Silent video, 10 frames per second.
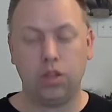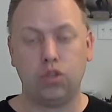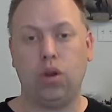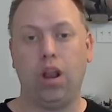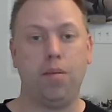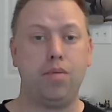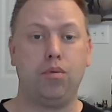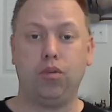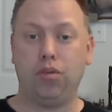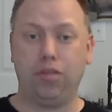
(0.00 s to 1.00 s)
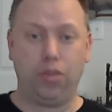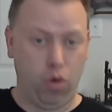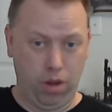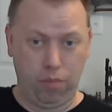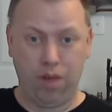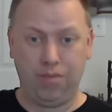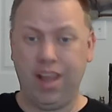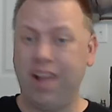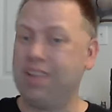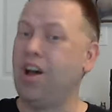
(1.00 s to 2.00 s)
So a lot of people are throwing up red
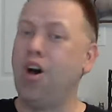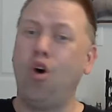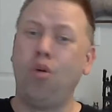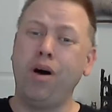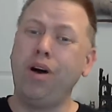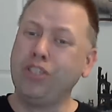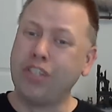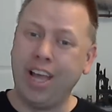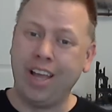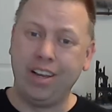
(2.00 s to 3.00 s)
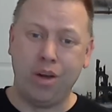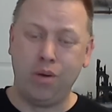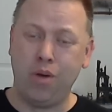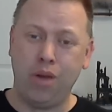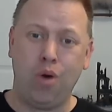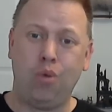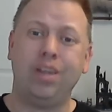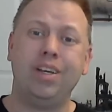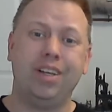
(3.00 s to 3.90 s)
flags. Oh, bullshit! No.